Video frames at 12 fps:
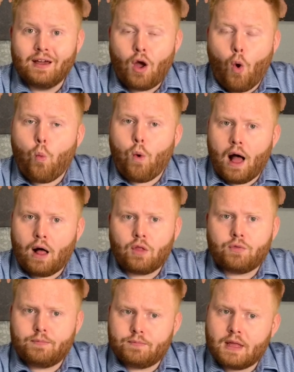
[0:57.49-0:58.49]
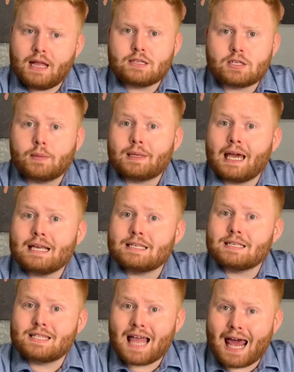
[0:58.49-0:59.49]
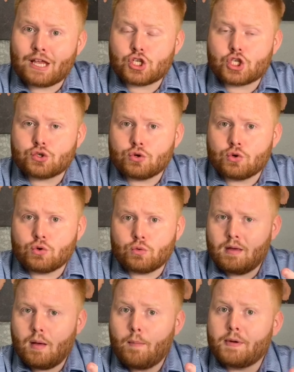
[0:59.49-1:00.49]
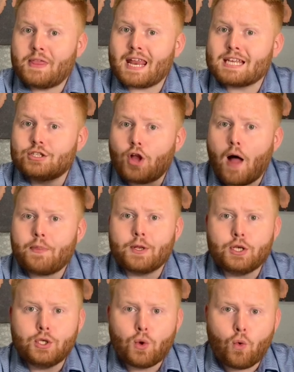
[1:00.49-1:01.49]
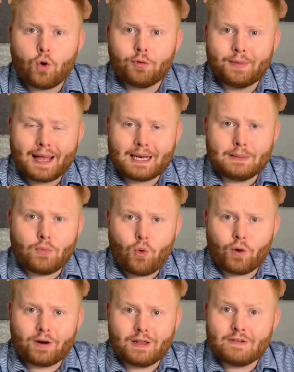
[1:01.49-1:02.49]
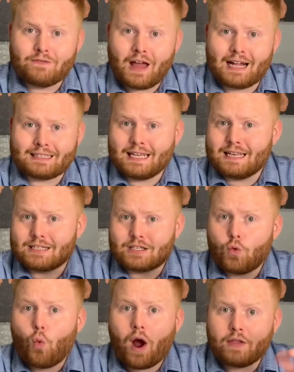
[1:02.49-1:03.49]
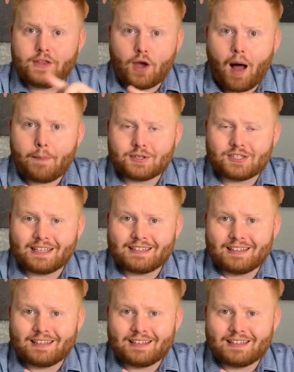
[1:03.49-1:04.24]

Well, in some cases, that is true, but that is not the norm anymore. In fact, it is quite the opposite.